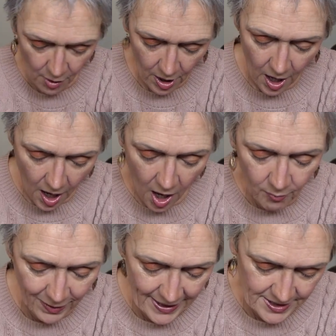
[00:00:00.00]
I'll,
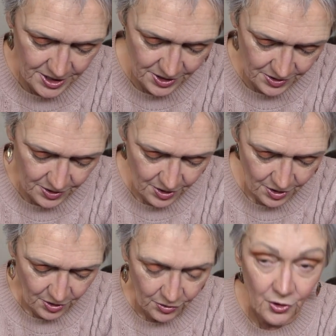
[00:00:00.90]
I'll blend.
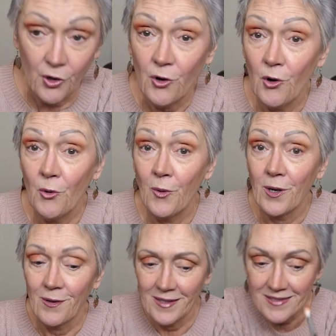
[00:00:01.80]
No
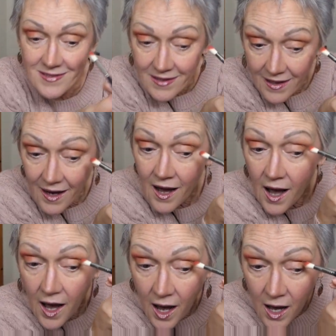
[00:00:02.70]
worries.
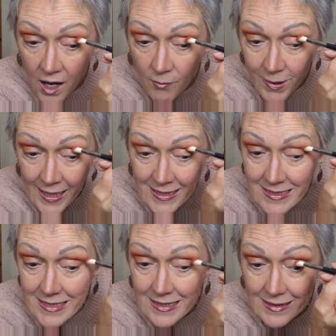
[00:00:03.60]
I'll blend.